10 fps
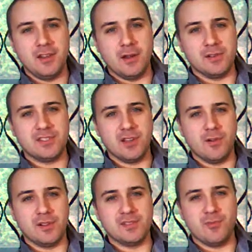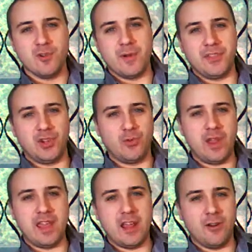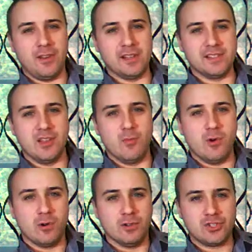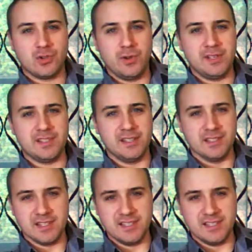so it's more about the gray areas and the moral choices.